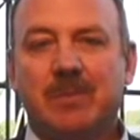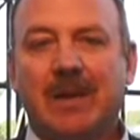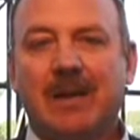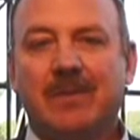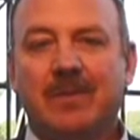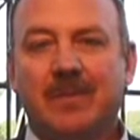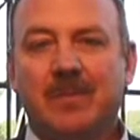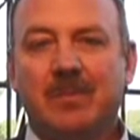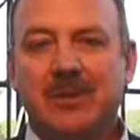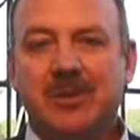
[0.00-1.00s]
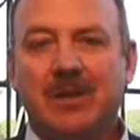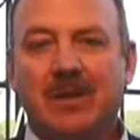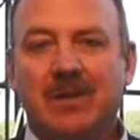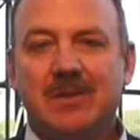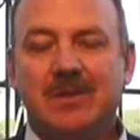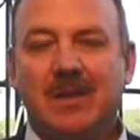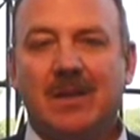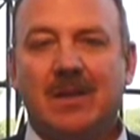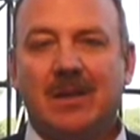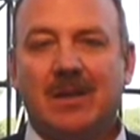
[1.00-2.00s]
We have missionaries
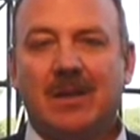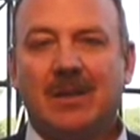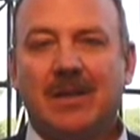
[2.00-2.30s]
uh,